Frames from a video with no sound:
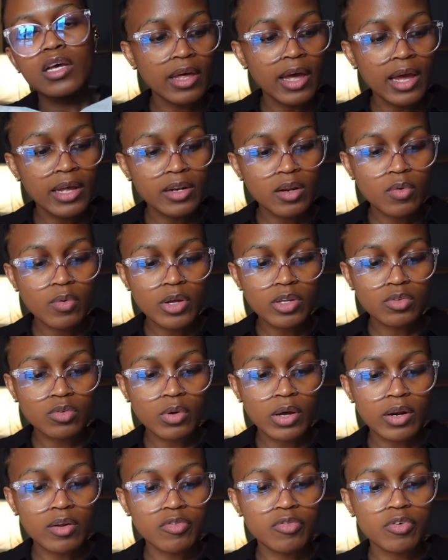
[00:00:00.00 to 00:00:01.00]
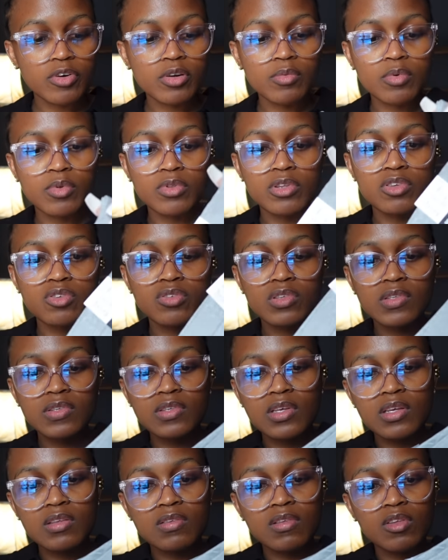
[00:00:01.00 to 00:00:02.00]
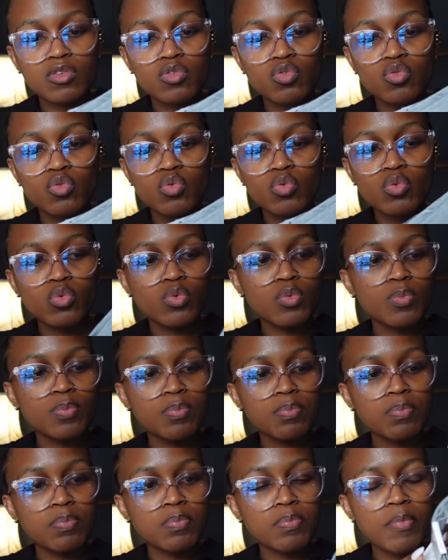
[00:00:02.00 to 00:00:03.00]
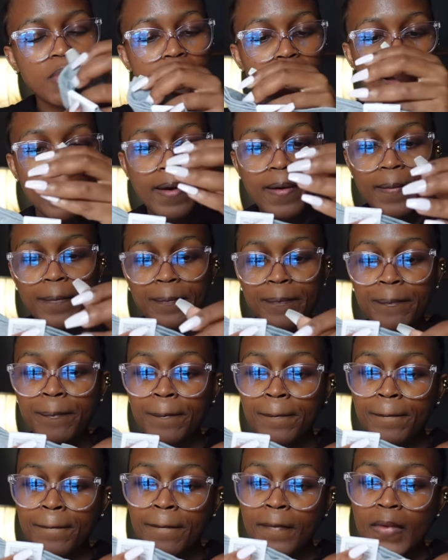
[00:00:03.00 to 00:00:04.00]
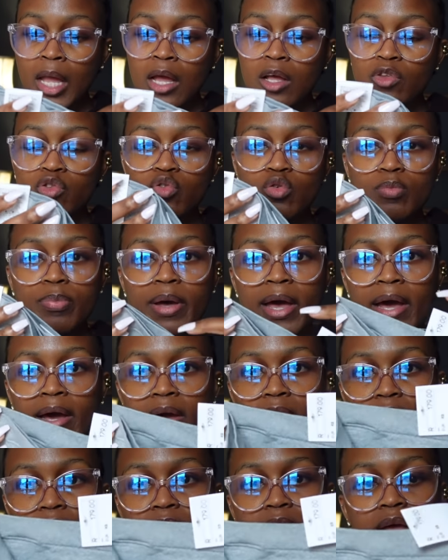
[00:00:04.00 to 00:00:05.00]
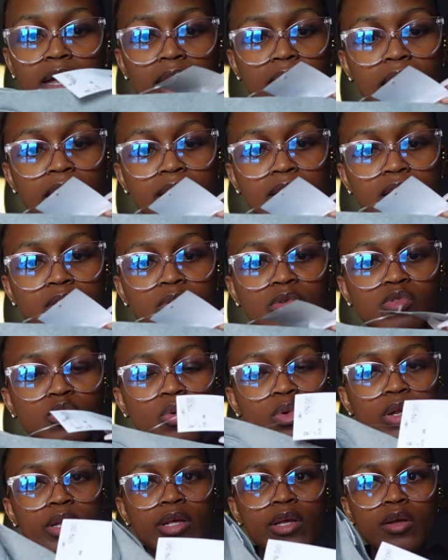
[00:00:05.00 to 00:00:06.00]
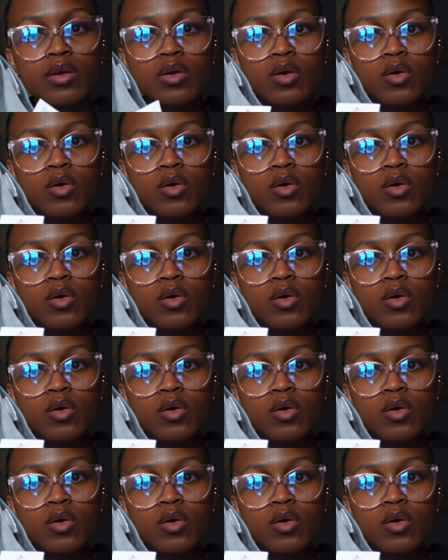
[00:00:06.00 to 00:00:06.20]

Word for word: the underwear is quite affordable this is a two um, two pack and it was only